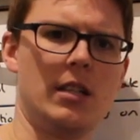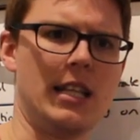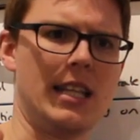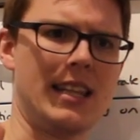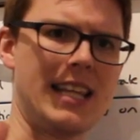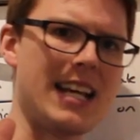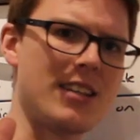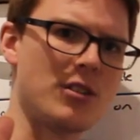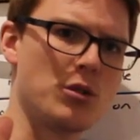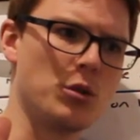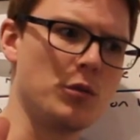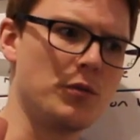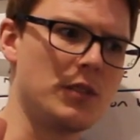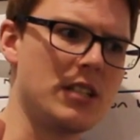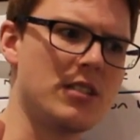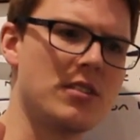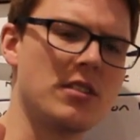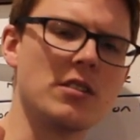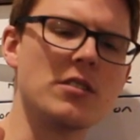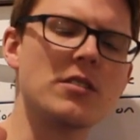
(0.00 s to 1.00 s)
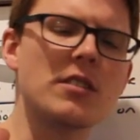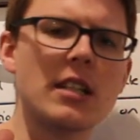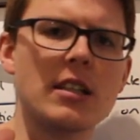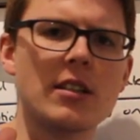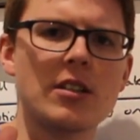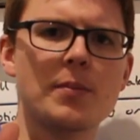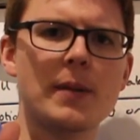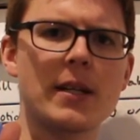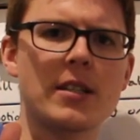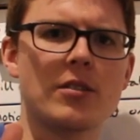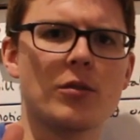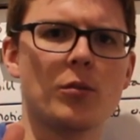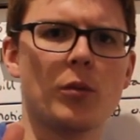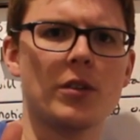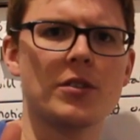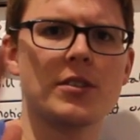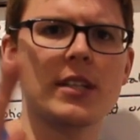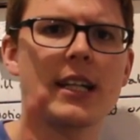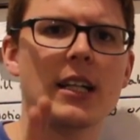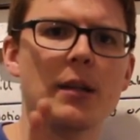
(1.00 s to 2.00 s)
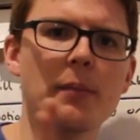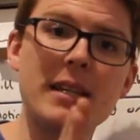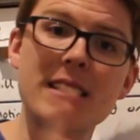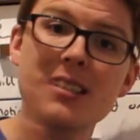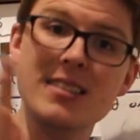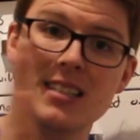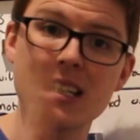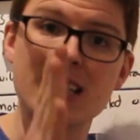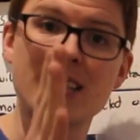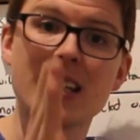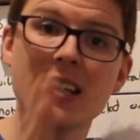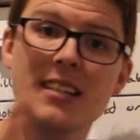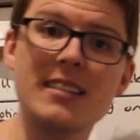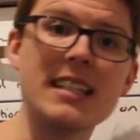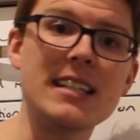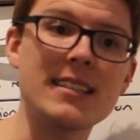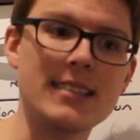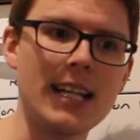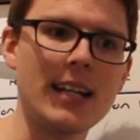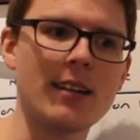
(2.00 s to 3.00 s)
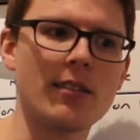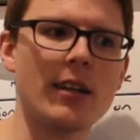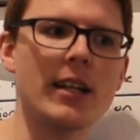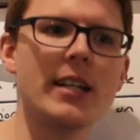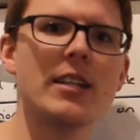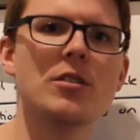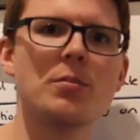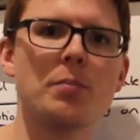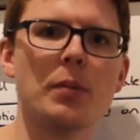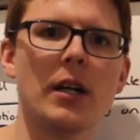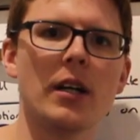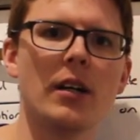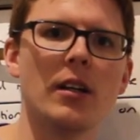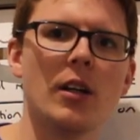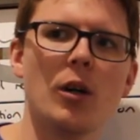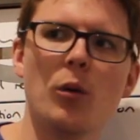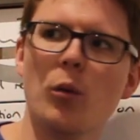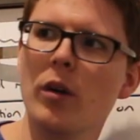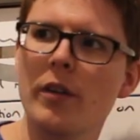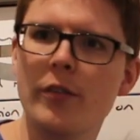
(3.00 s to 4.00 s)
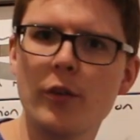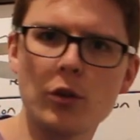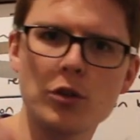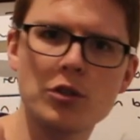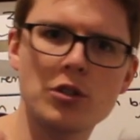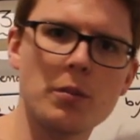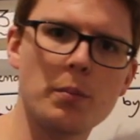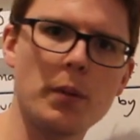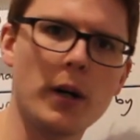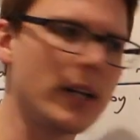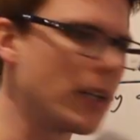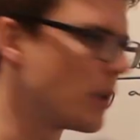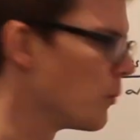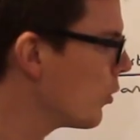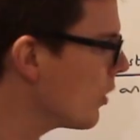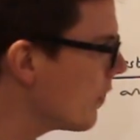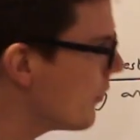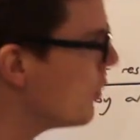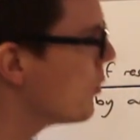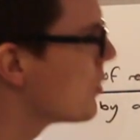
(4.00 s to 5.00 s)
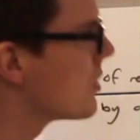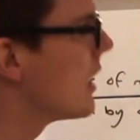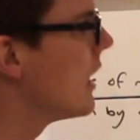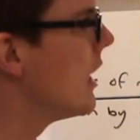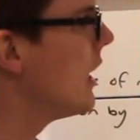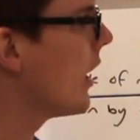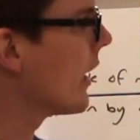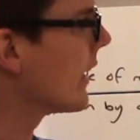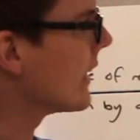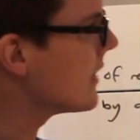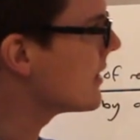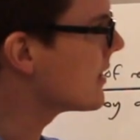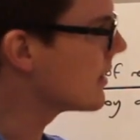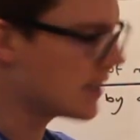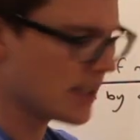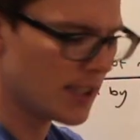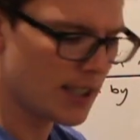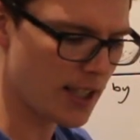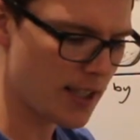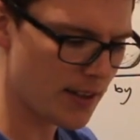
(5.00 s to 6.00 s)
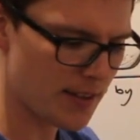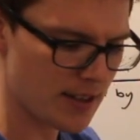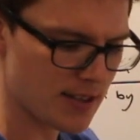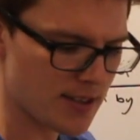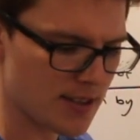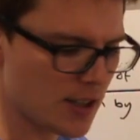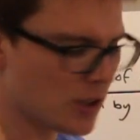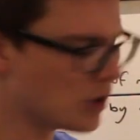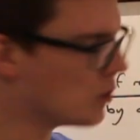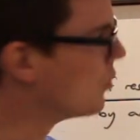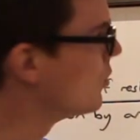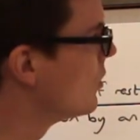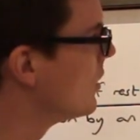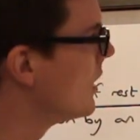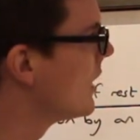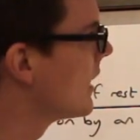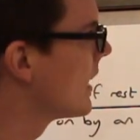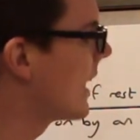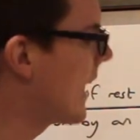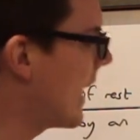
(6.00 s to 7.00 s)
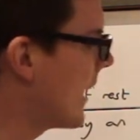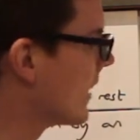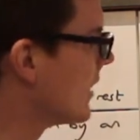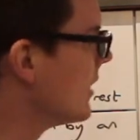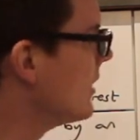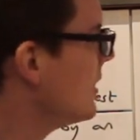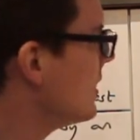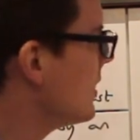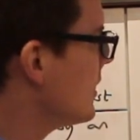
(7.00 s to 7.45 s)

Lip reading: that sort of distance in the space of 1 second. I mean, it's going to decelerate, but what if you're stood behind it? What if you were to light this little cannon,